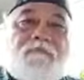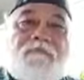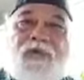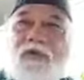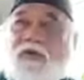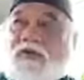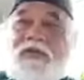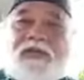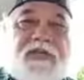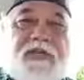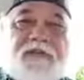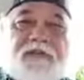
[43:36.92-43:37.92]
you
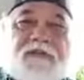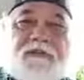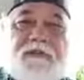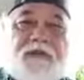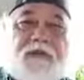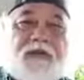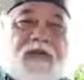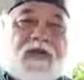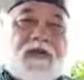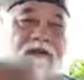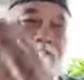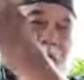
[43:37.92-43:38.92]
take your T-bone
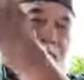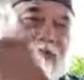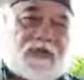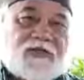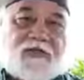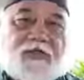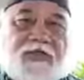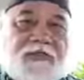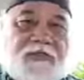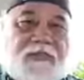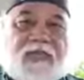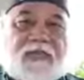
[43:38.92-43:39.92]
and enjoy the
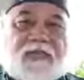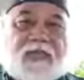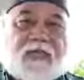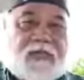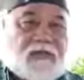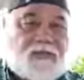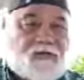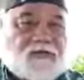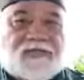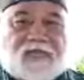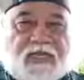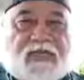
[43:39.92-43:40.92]
meat, and then you
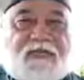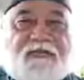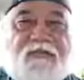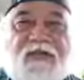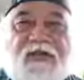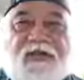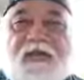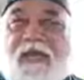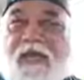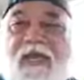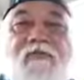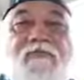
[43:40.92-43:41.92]
save the
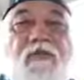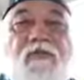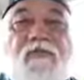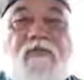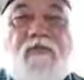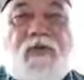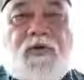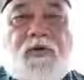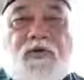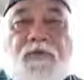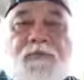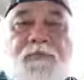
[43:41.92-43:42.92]
leftover
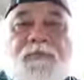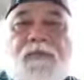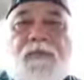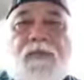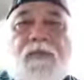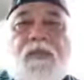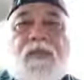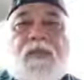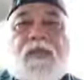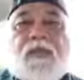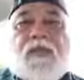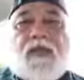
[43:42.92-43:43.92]
bone.
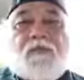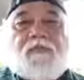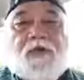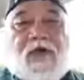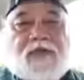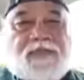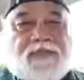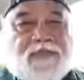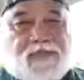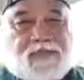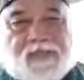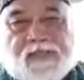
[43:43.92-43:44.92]
And our
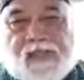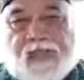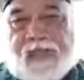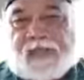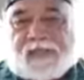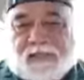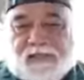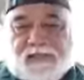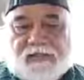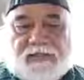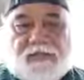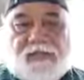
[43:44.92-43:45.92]
process in that
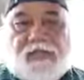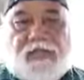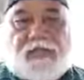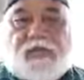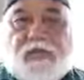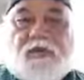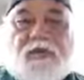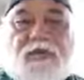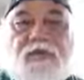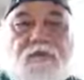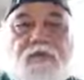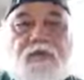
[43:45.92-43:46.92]
is we put
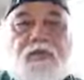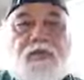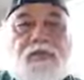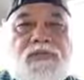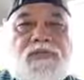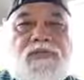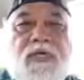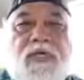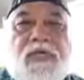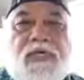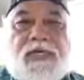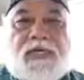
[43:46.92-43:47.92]
the bones
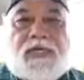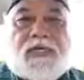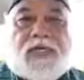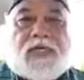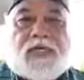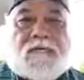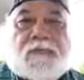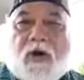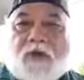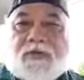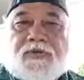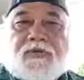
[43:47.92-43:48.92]
on the
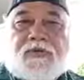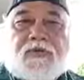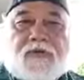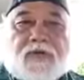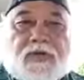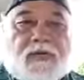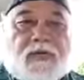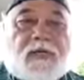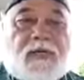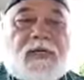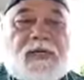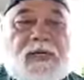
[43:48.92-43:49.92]
barbecue grill
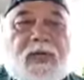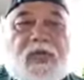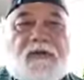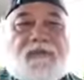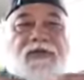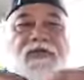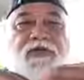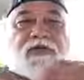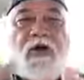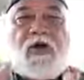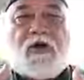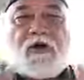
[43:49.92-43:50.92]
and we
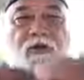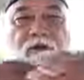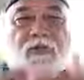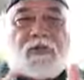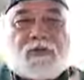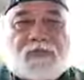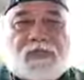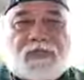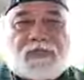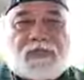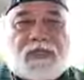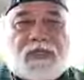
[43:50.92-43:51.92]
char the
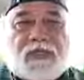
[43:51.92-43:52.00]
bones.